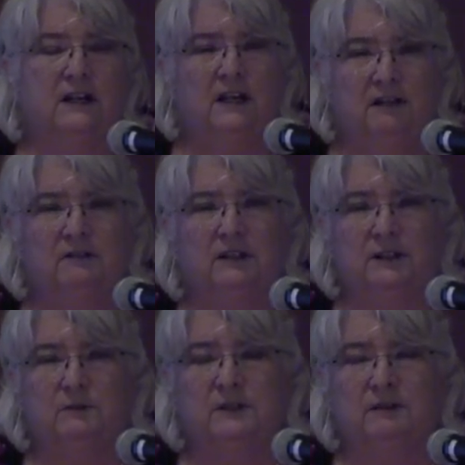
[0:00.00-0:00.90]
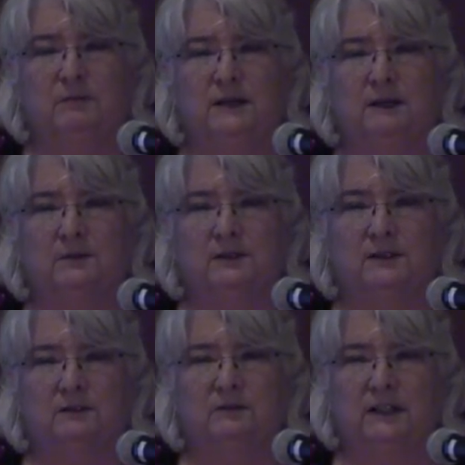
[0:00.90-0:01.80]
he really wouldn't have been able
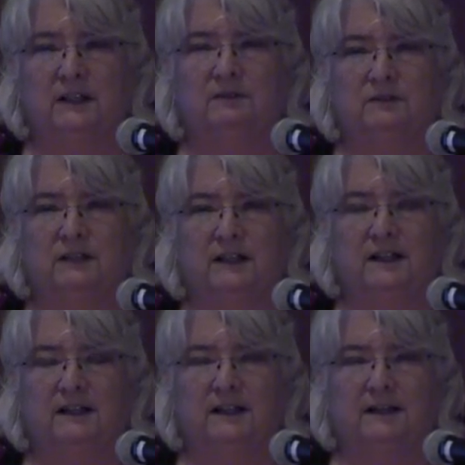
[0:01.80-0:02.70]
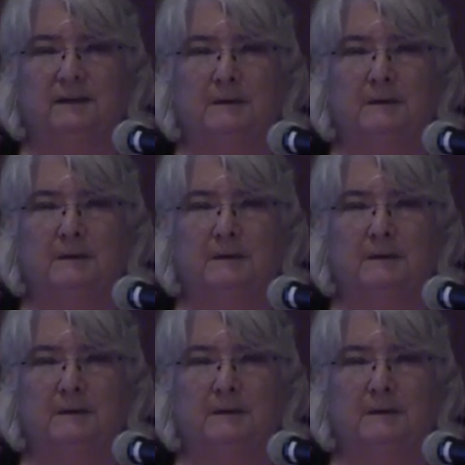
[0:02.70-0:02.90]
to recover anything.